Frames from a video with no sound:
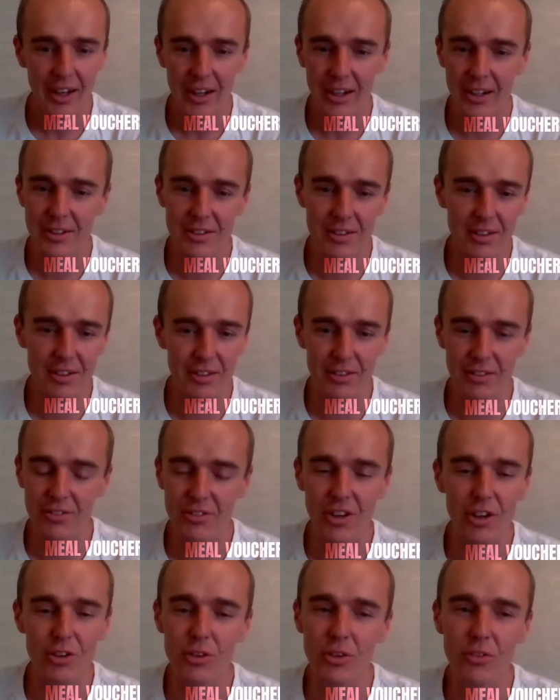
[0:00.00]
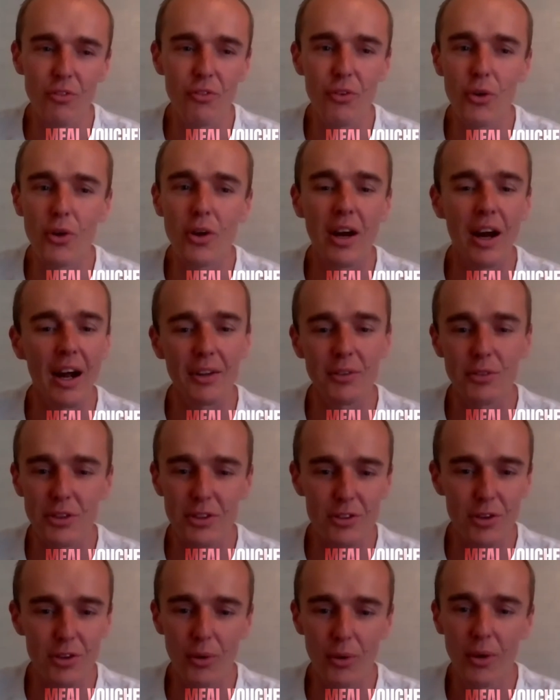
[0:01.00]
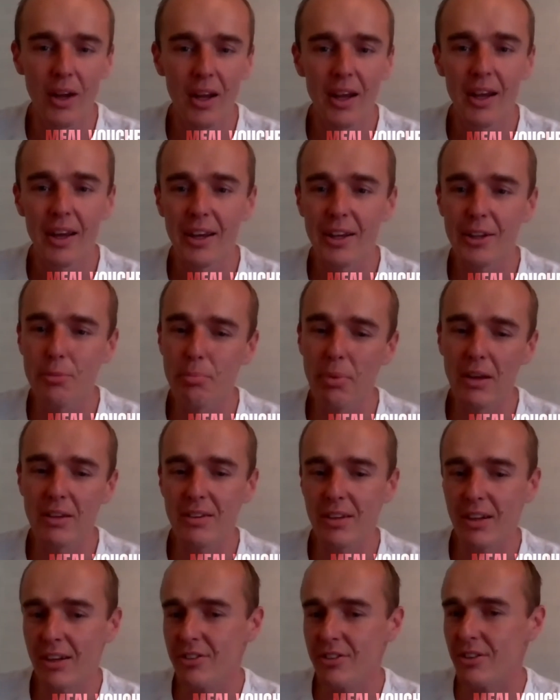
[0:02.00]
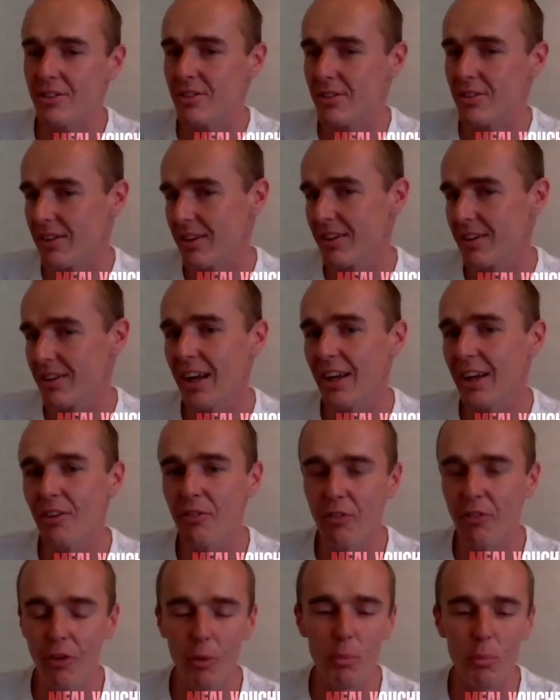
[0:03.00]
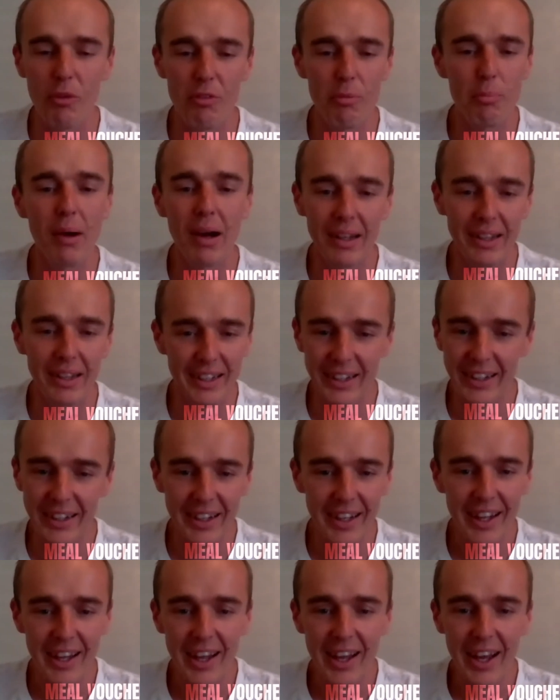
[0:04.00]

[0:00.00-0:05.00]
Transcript: It's just in few countries. So it's basically just another form of money,